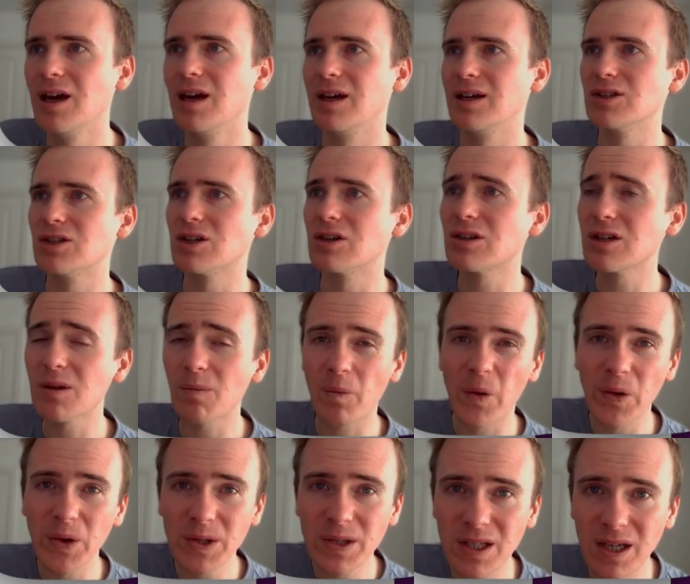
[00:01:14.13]
And so I'm going to
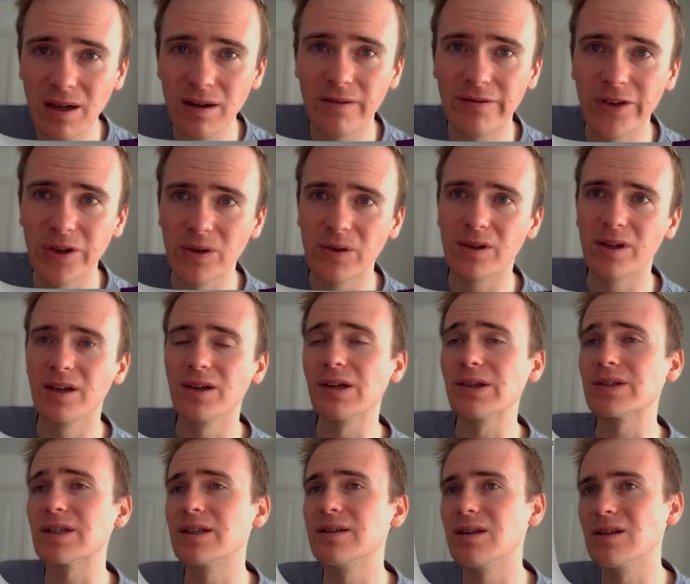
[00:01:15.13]
point out a few
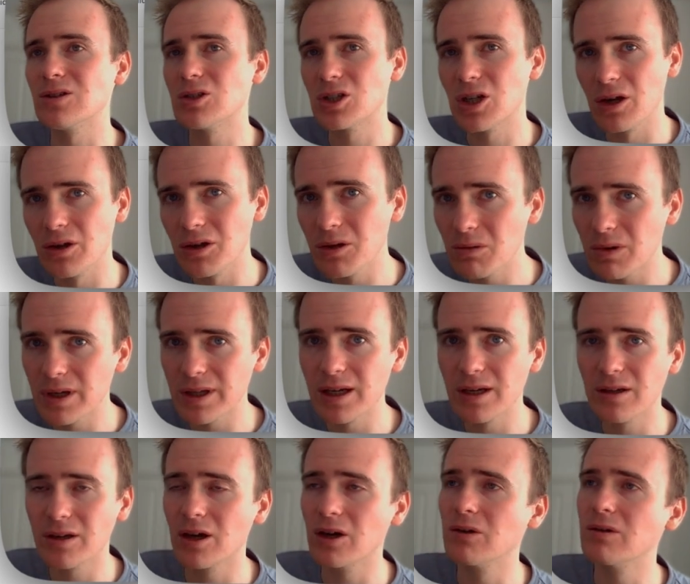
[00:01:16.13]
things and then show you where they
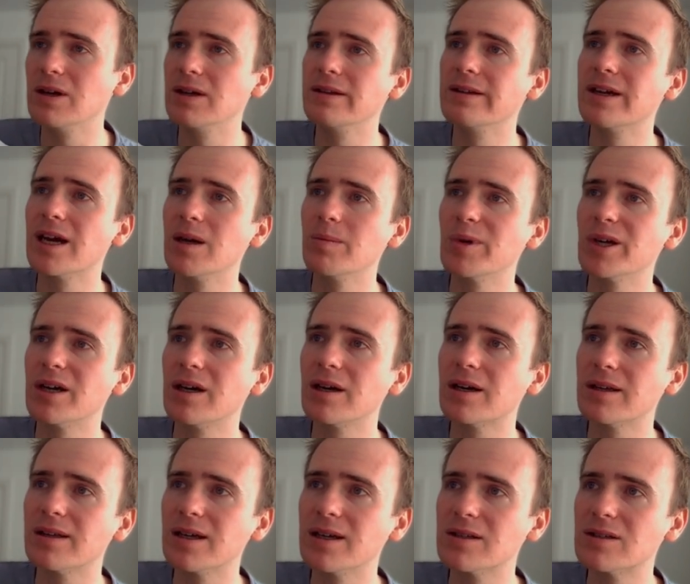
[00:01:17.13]
go in the A P I
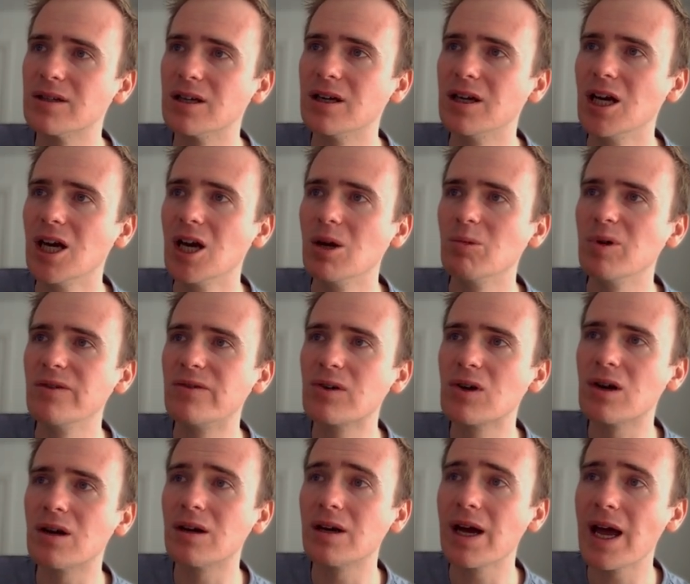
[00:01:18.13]
connector. We've
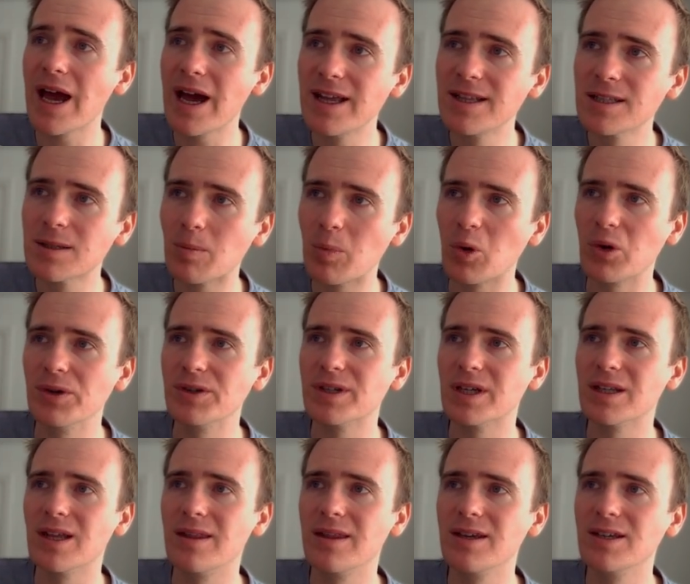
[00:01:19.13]
got our endpoint
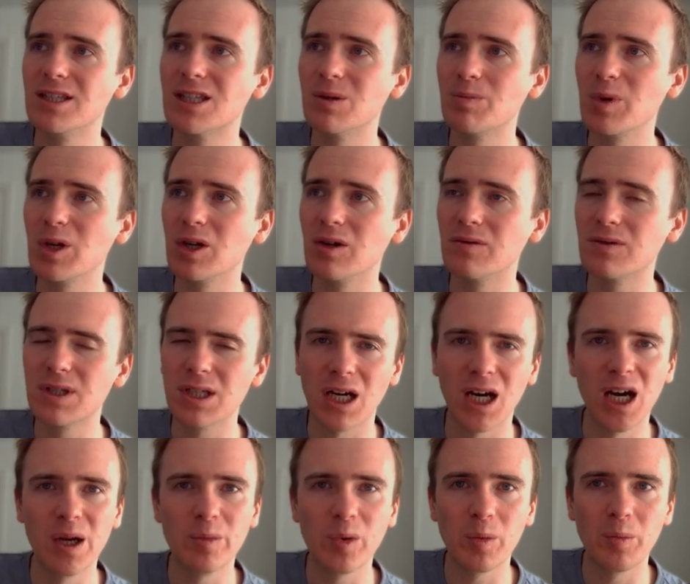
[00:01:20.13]
and it needs to be of
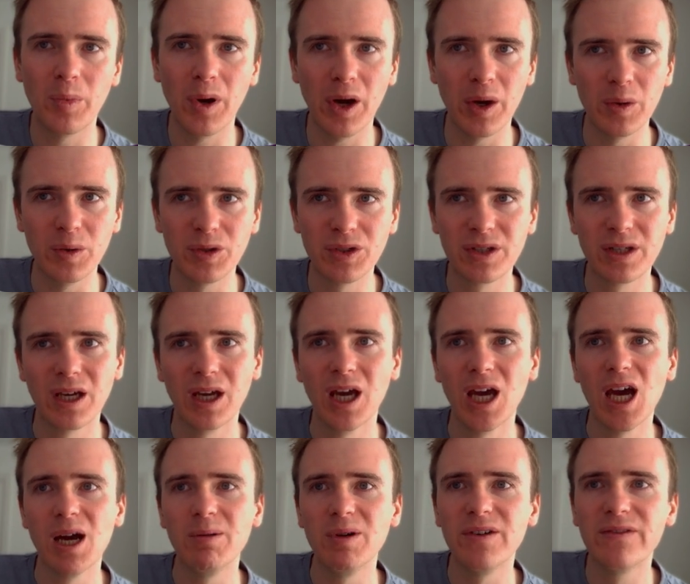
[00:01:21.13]
type post.
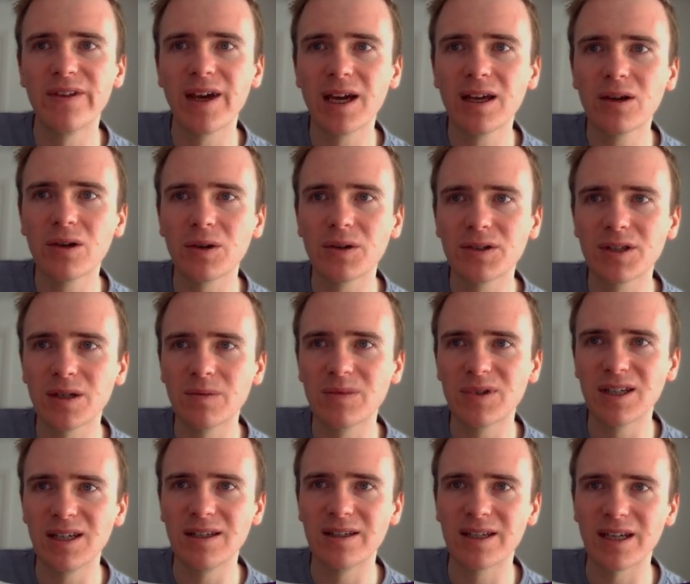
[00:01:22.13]
We've then got some
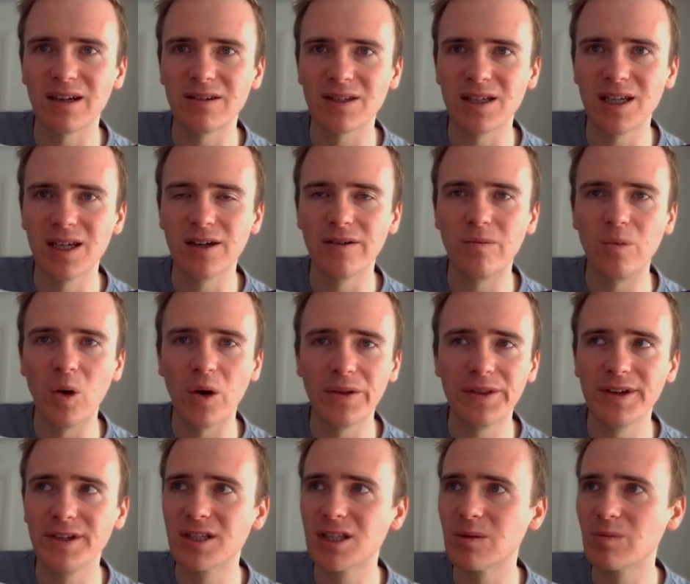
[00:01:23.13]
details here of what
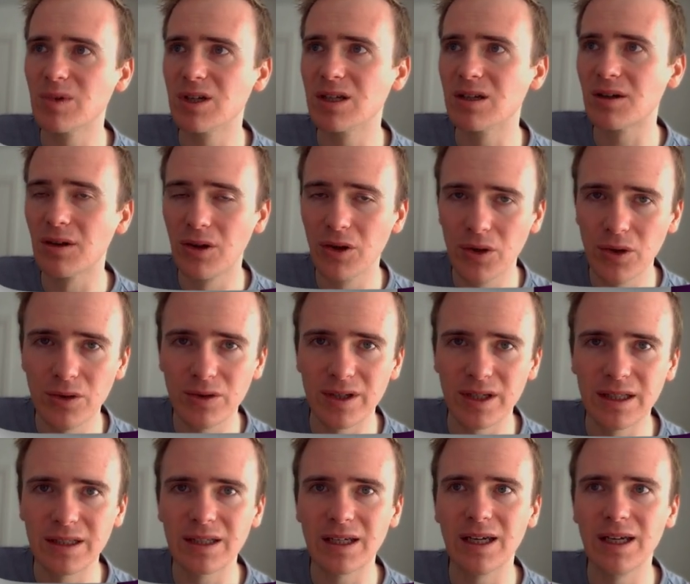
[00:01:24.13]
needs to be
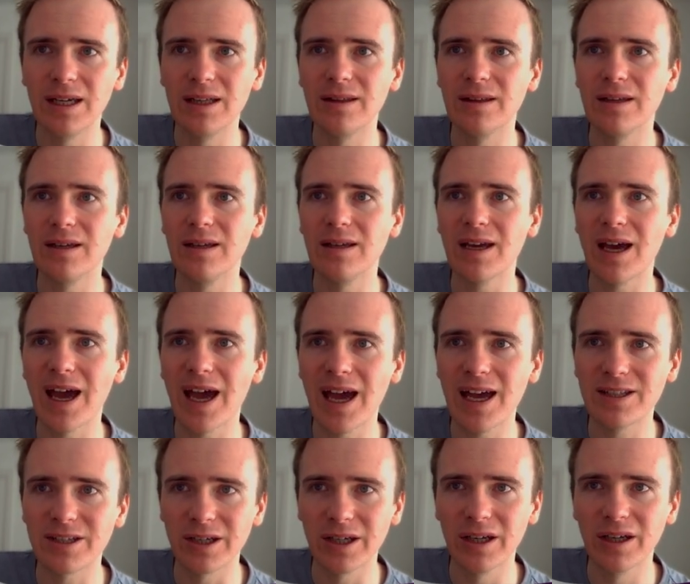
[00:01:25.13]
included in the
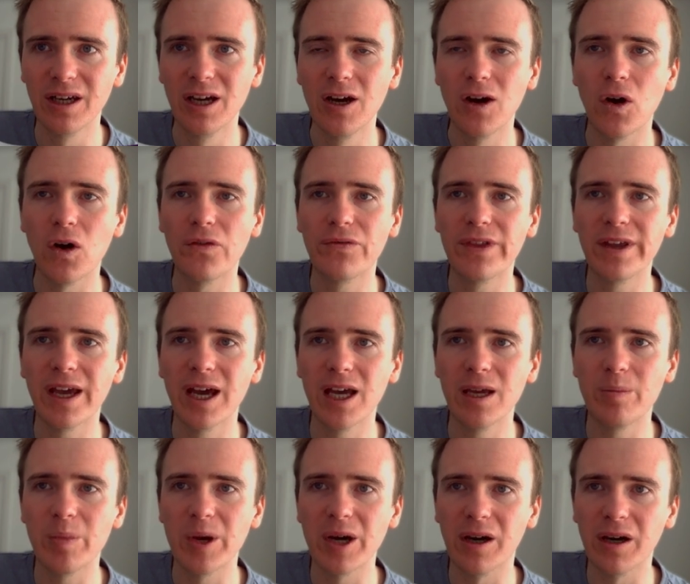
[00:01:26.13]
header of the
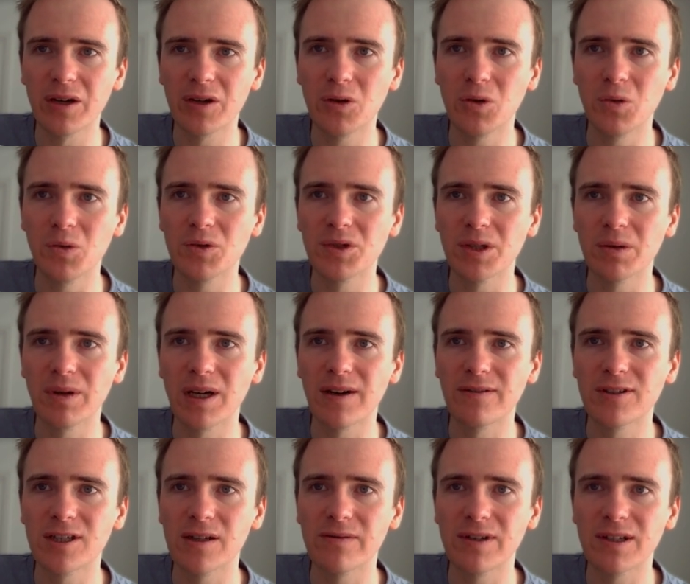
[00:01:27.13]
A P I call. So we
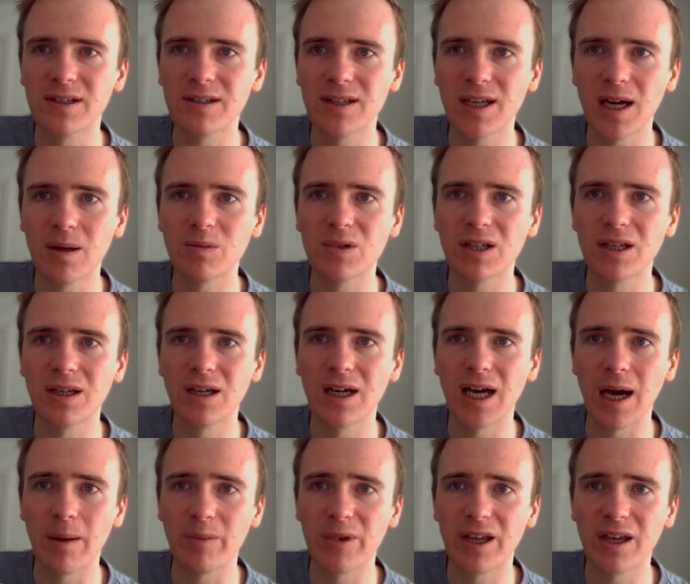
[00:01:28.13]
have to have accept
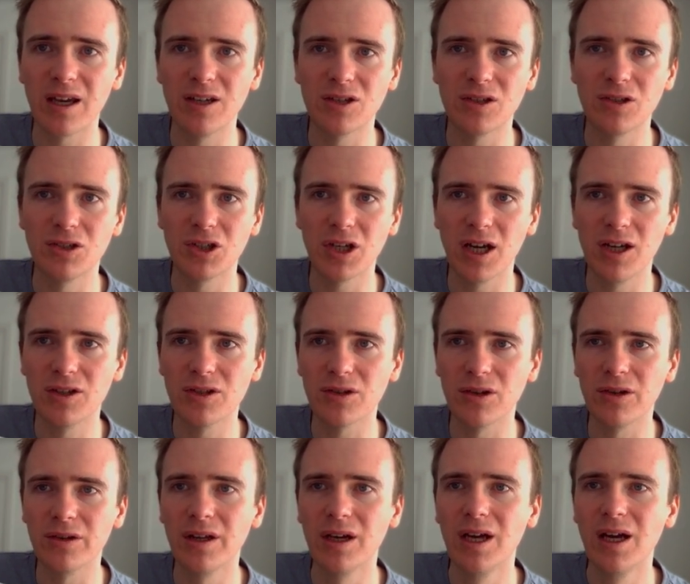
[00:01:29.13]
application
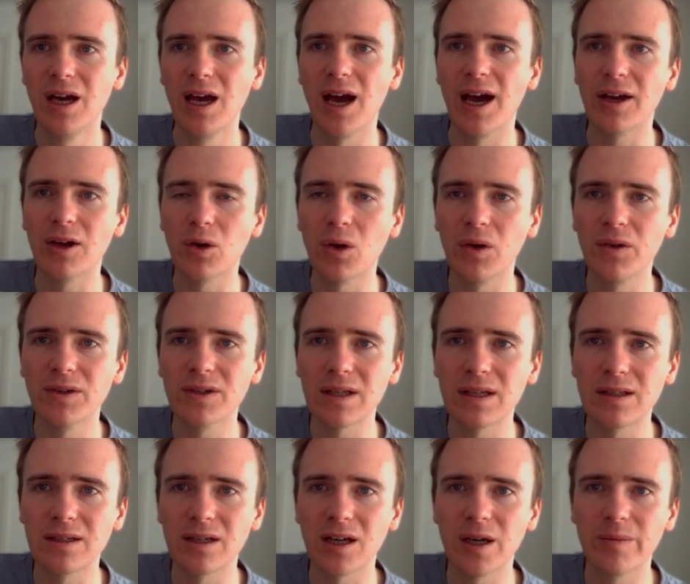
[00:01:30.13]
JSON and
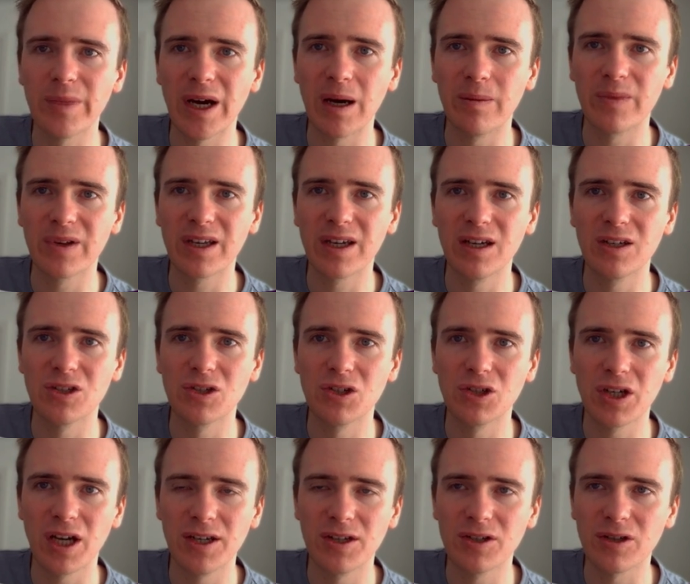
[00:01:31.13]
content type application
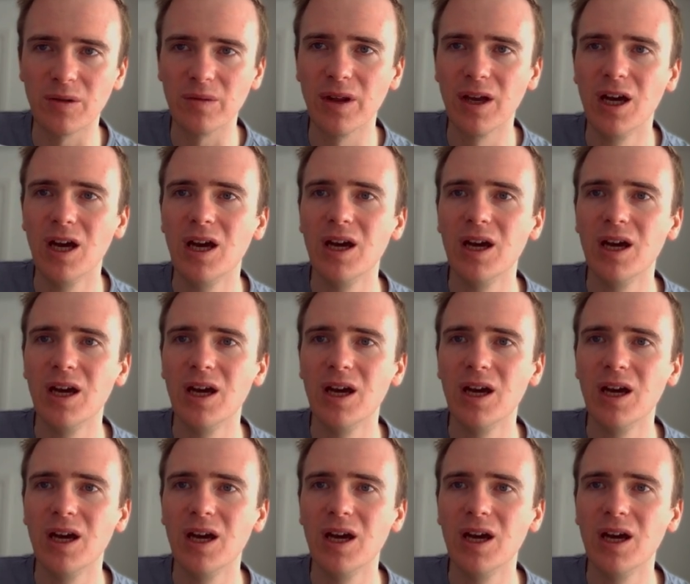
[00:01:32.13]
JSON.